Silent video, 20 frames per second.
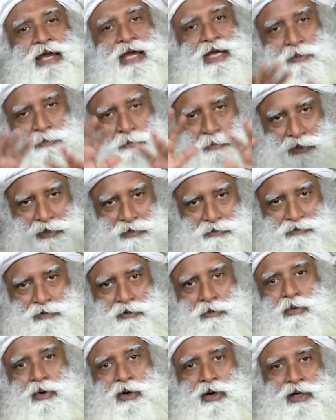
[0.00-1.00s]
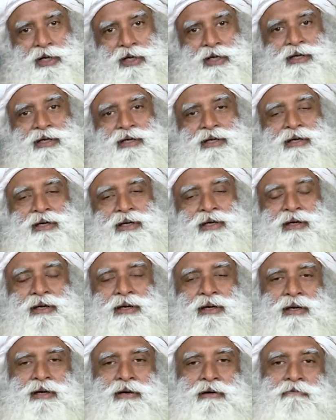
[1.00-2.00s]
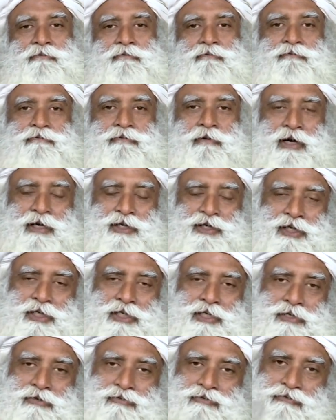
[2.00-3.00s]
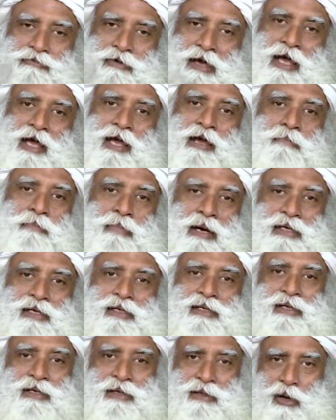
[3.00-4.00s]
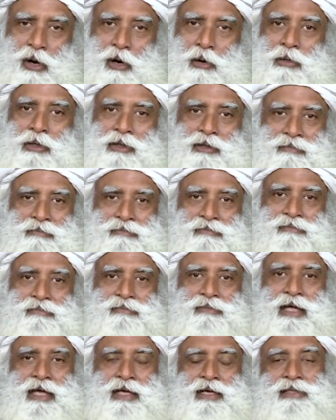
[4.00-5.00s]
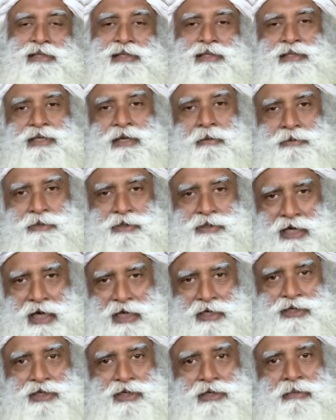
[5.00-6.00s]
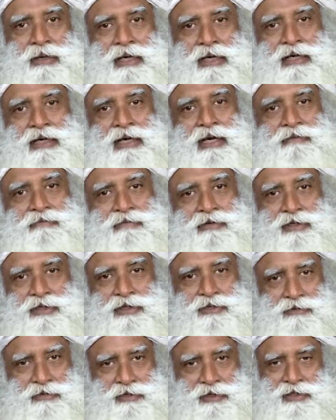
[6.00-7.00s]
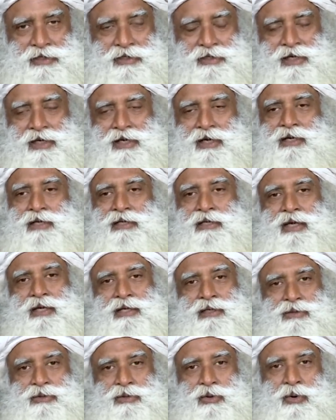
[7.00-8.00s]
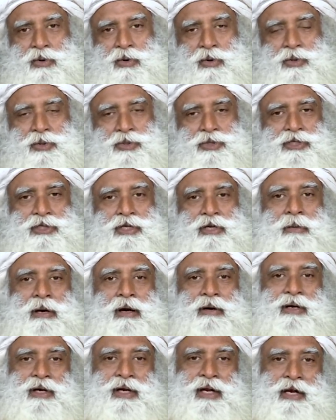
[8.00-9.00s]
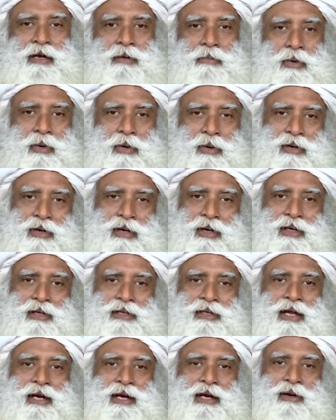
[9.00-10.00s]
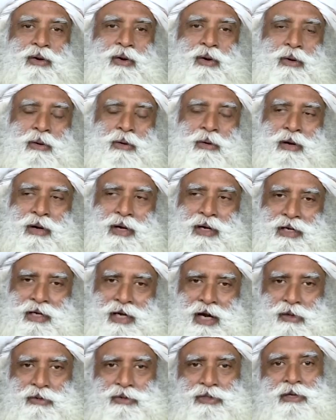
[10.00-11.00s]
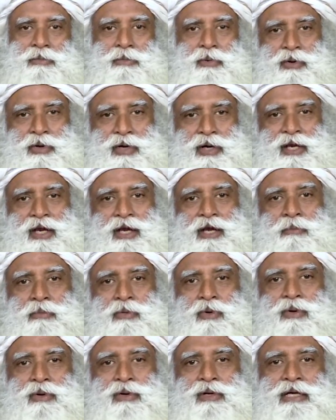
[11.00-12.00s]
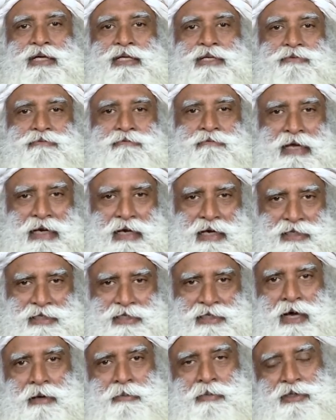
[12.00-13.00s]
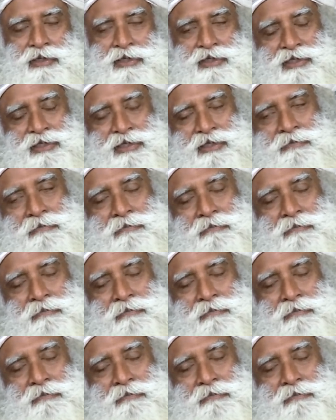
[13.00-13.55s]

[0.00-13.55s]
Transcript: aspect of your body functions way better than normal. There is substantial medical evidence for this, there is no question about it anymore, there are no doubts about it anymore, it's well established.